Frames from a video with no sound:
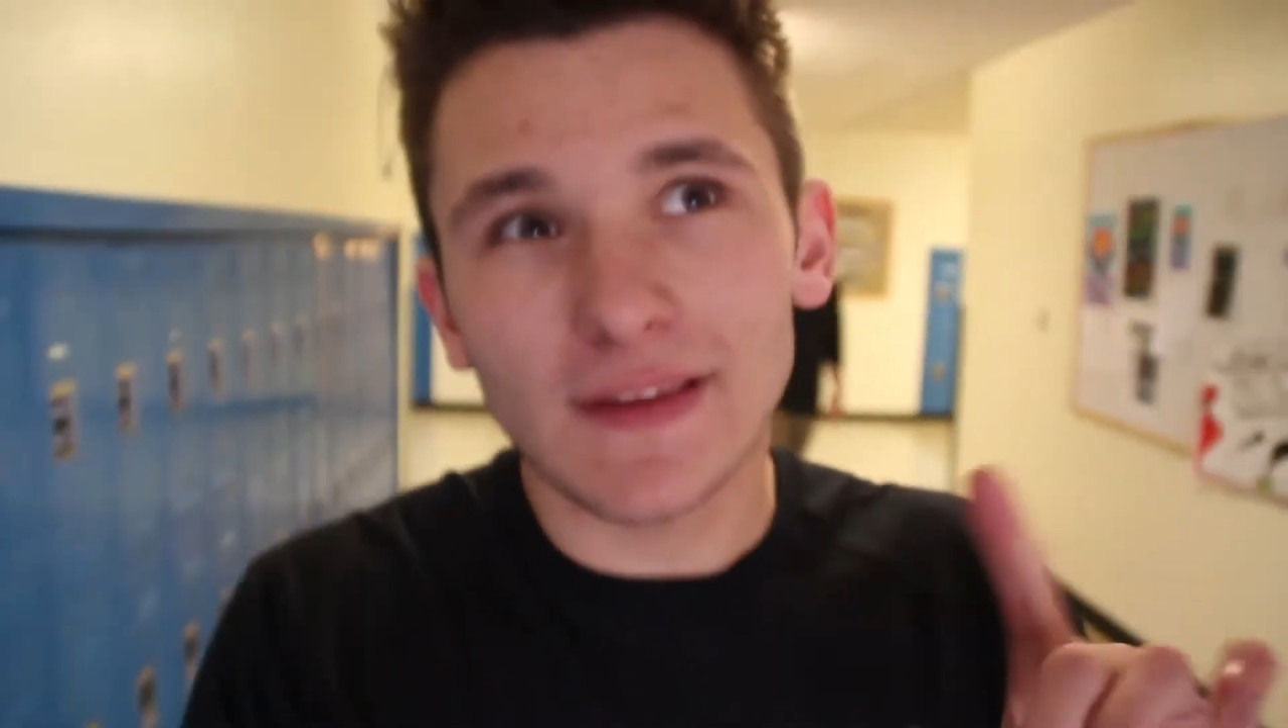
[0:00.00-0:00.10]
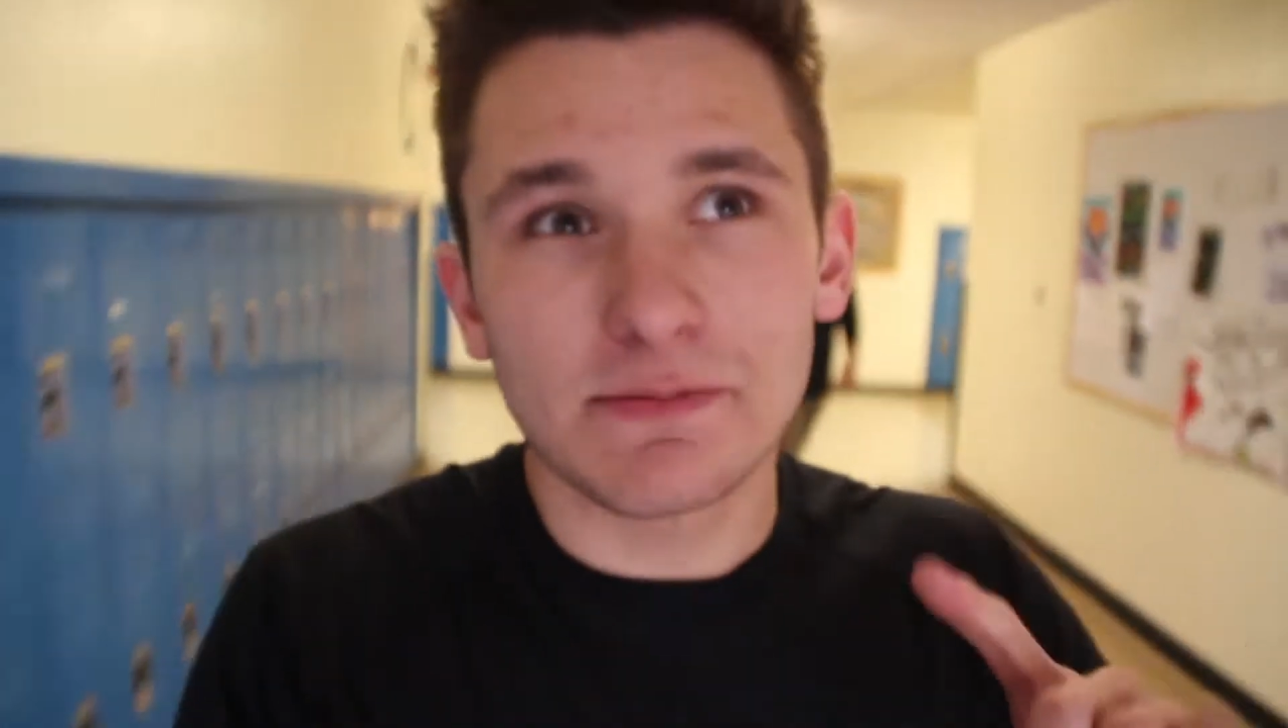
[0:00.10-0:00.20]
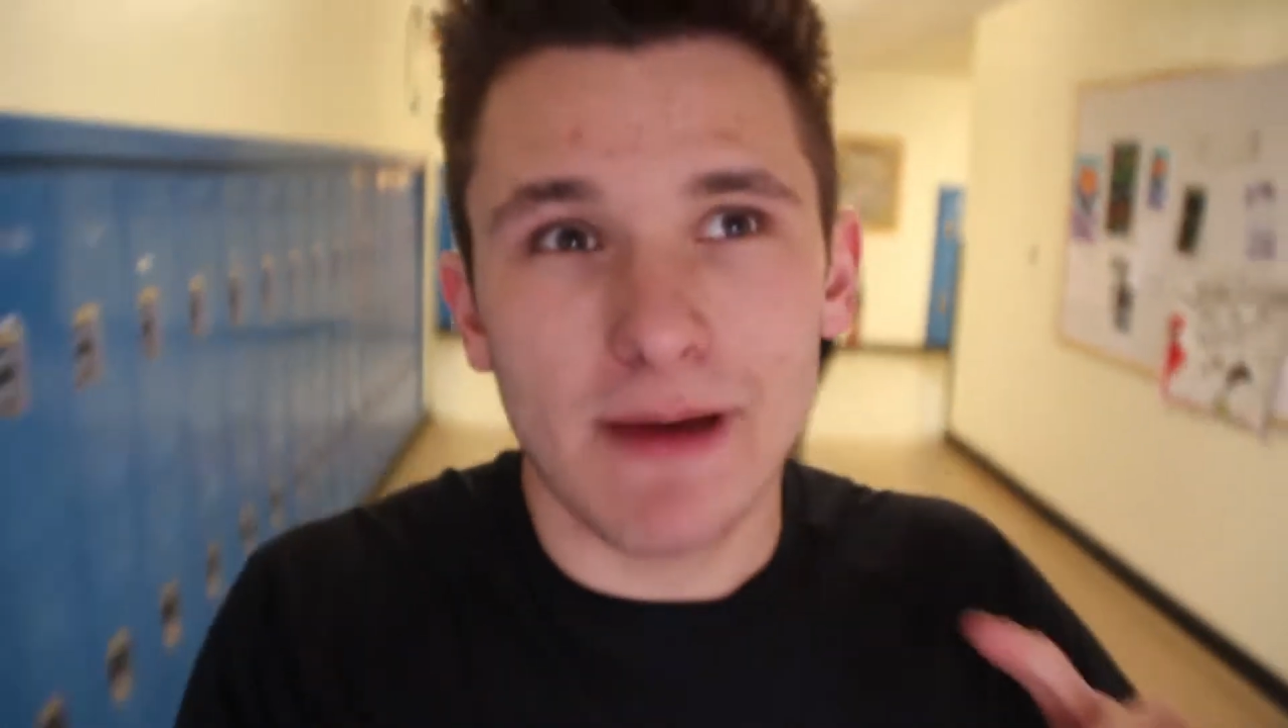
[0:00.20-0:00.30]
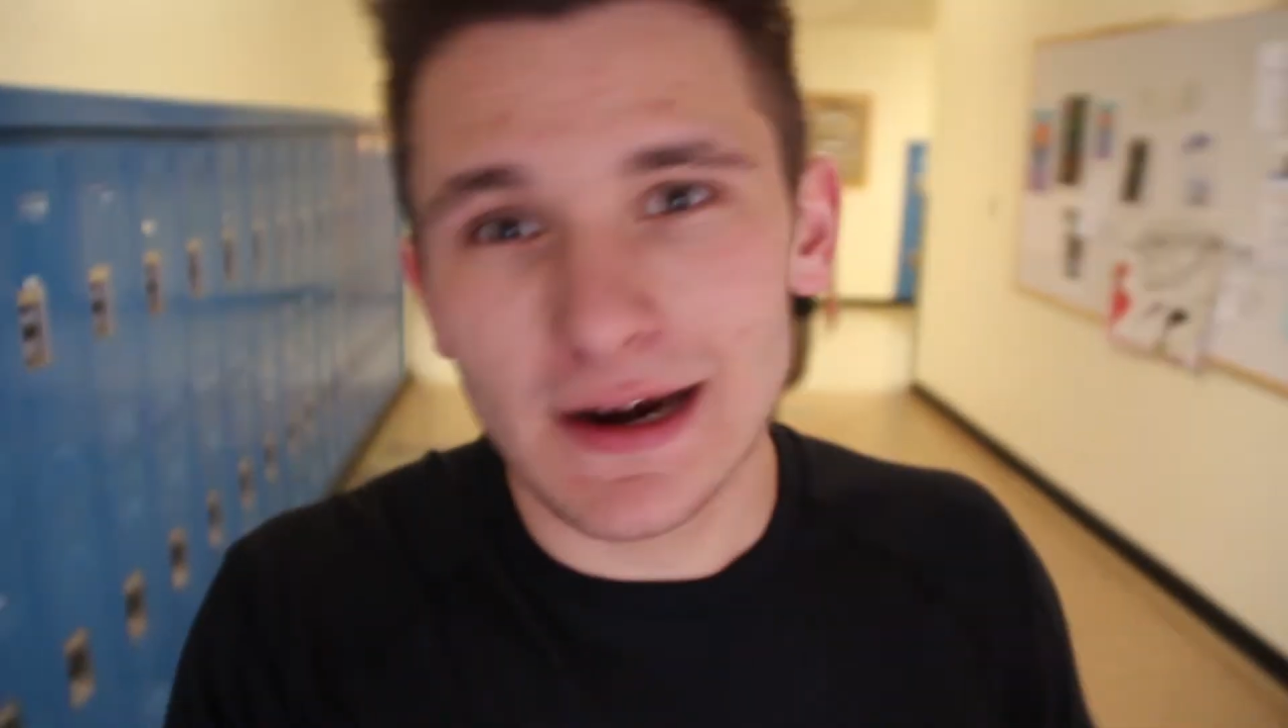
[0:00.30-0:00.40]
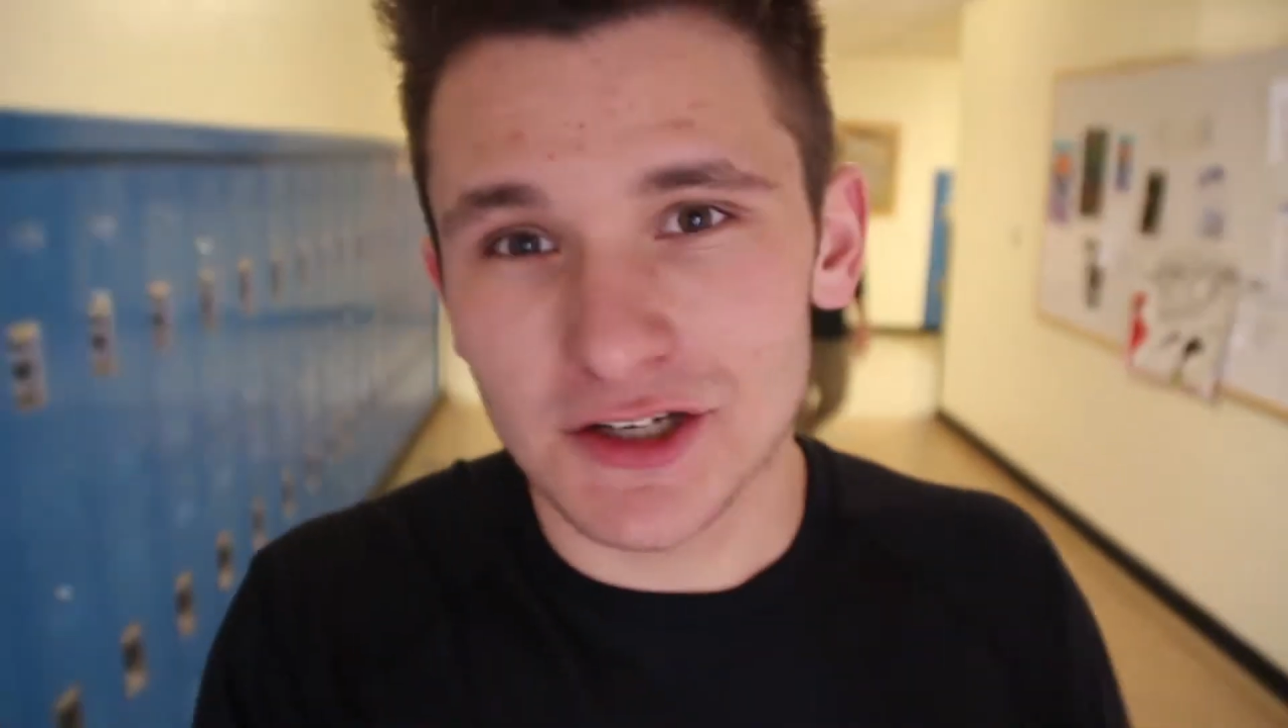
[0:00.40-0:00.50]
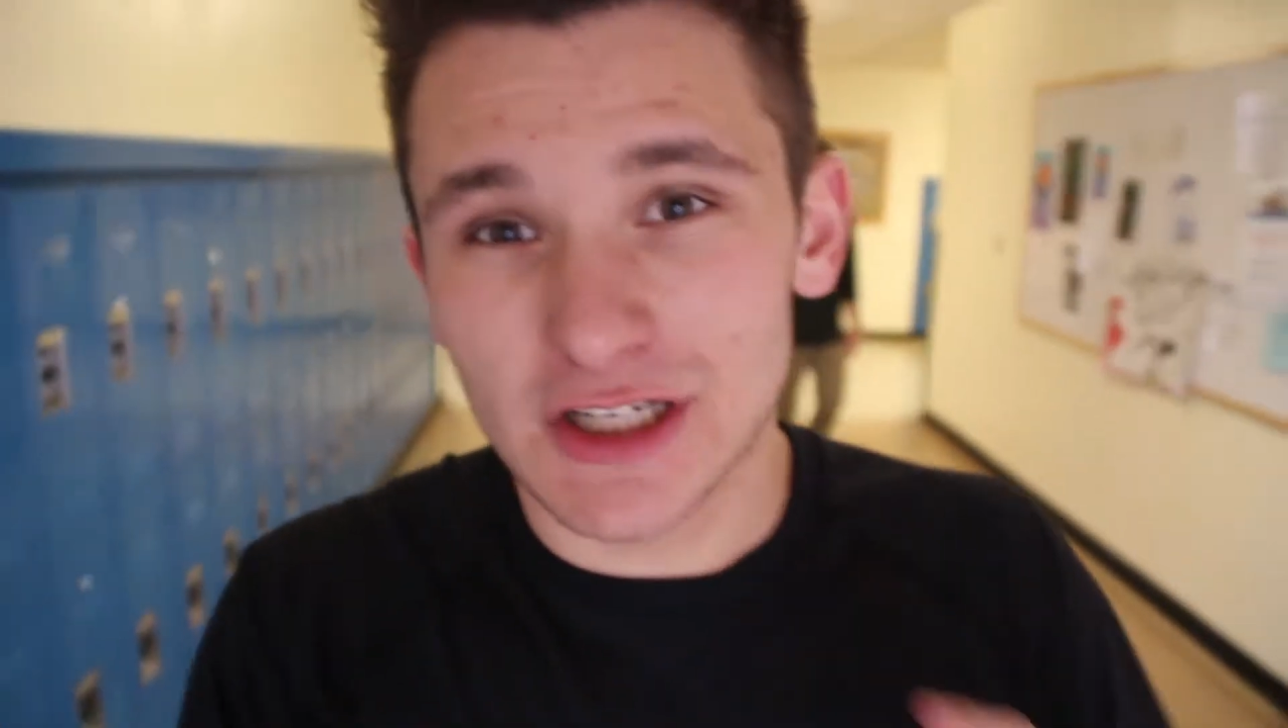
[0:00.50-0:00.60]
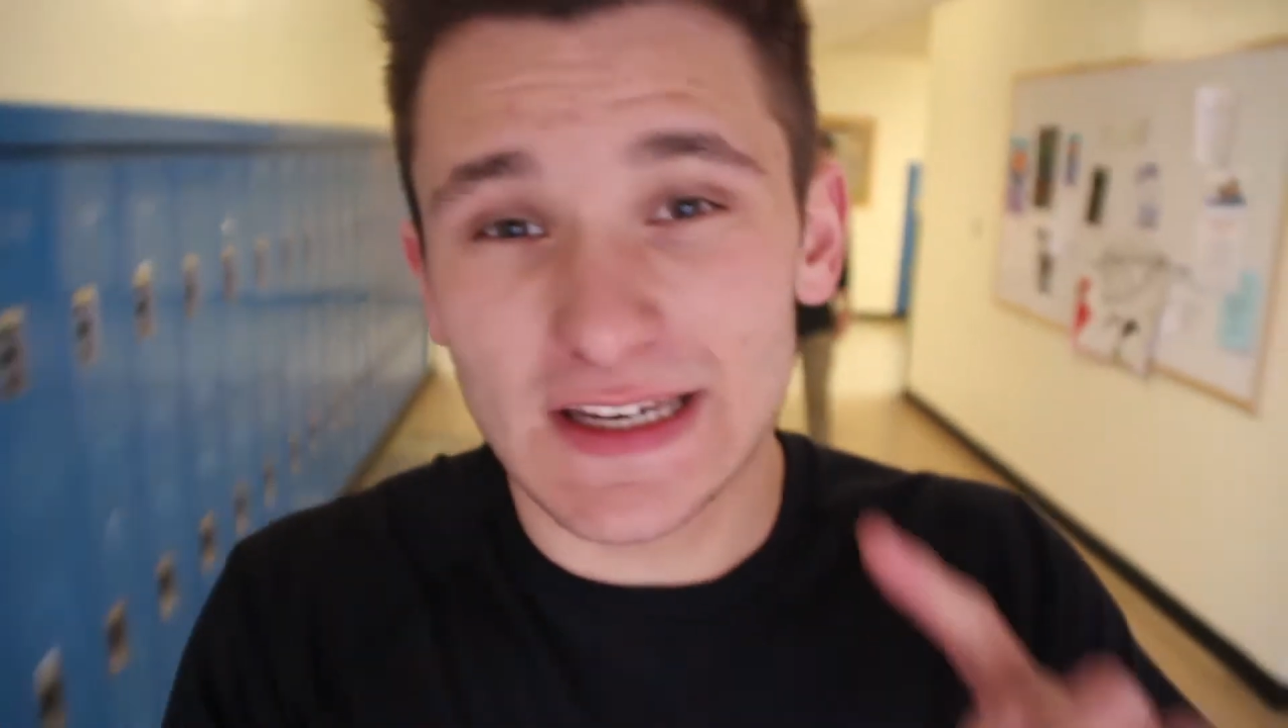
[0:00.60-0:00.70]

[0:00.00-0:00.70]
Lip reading: these packages